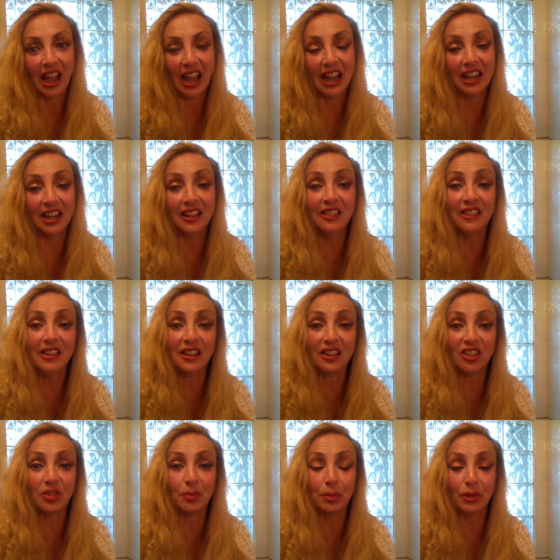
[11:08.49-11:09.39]
And in the
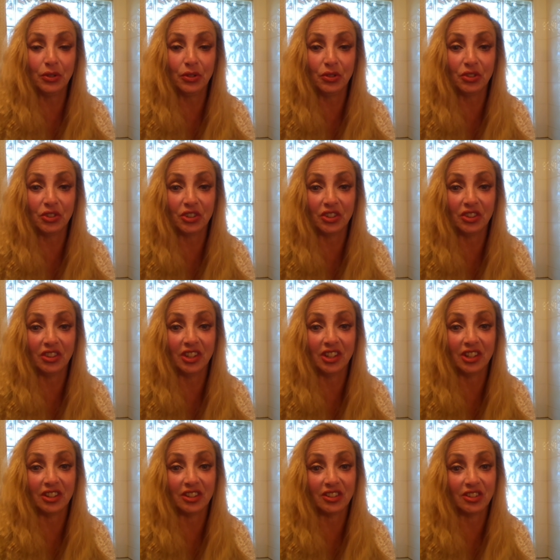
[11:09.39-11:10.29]
explosion
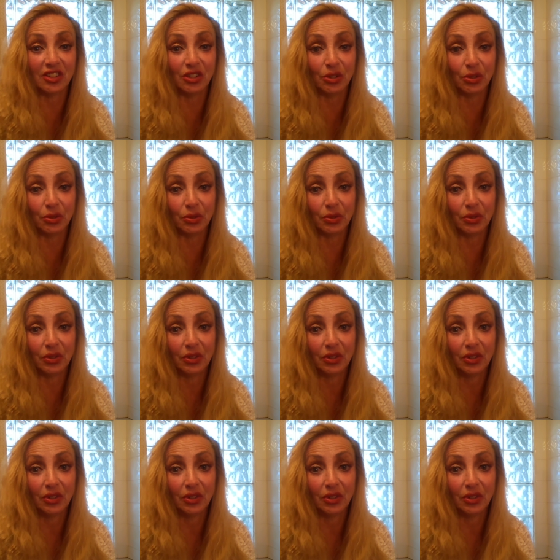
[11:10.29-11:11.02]
that ensued,